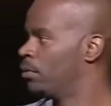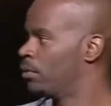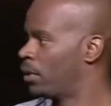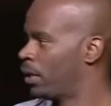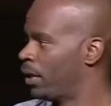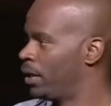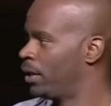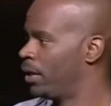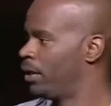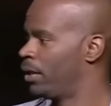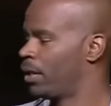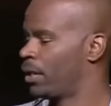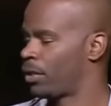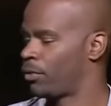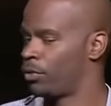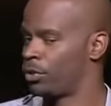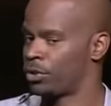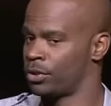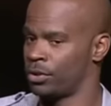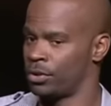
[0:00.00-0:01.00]
Right? Then you got
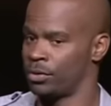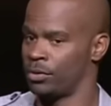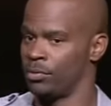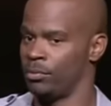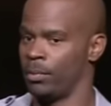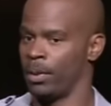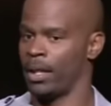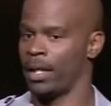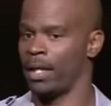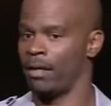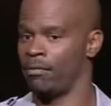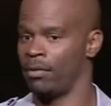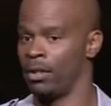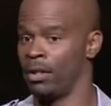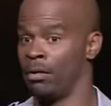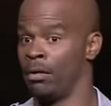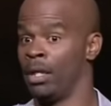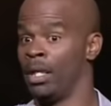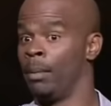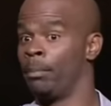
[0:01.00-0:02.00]
Christians who may have a
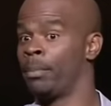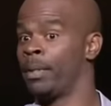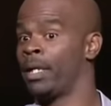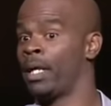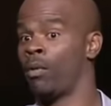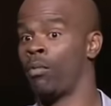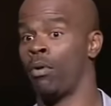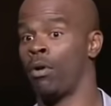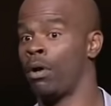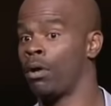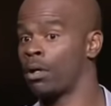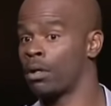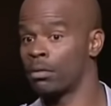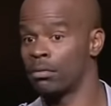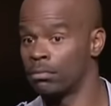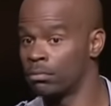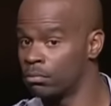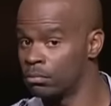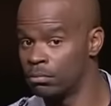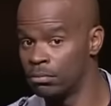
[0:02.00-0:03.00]
little limp in their walk.
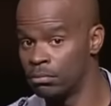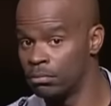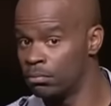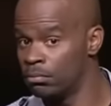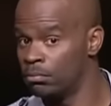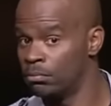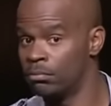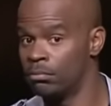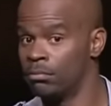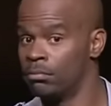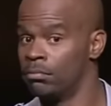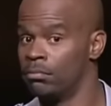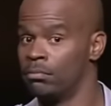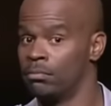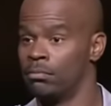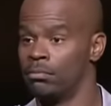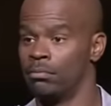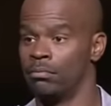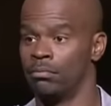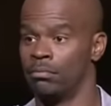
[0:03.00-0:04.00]

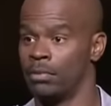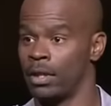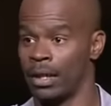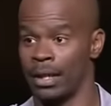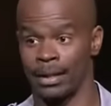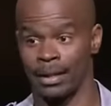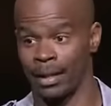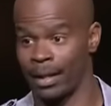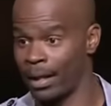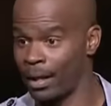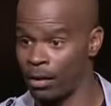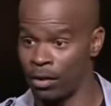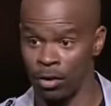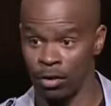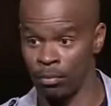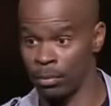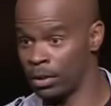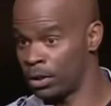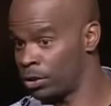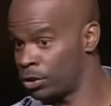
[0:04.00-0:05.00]
They got the hat
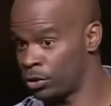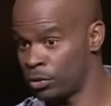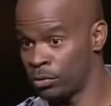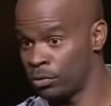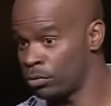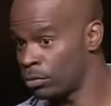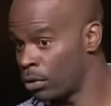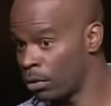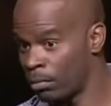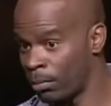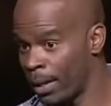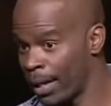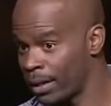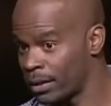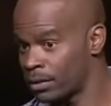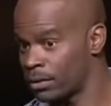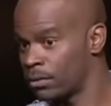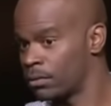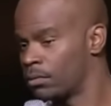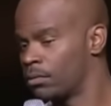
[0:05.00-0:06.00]
on, but the shoes don't
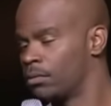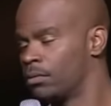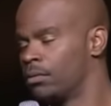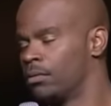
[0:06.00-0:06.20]
match.